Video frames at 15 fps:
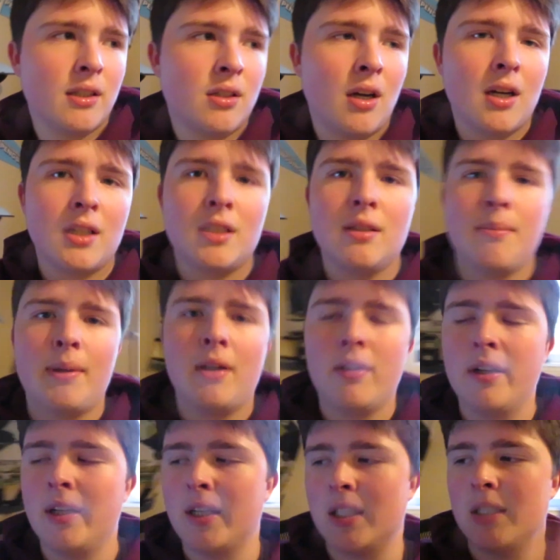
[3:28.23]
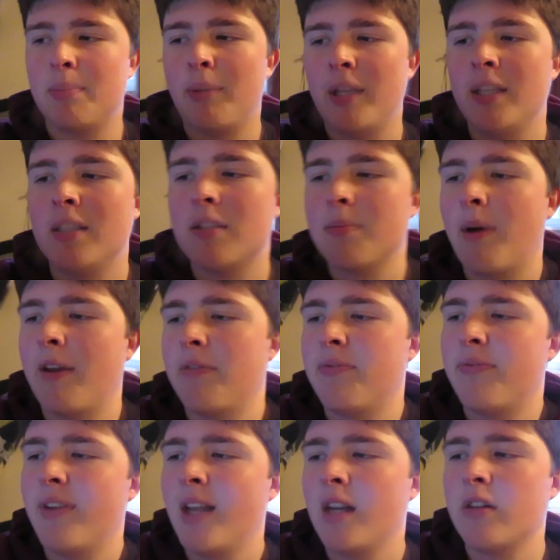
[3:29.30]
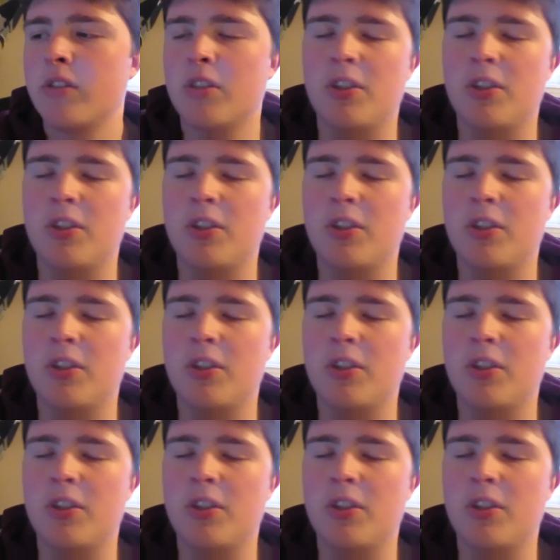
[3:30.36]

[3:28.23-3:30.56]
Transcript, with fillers: It talks about and explains my finger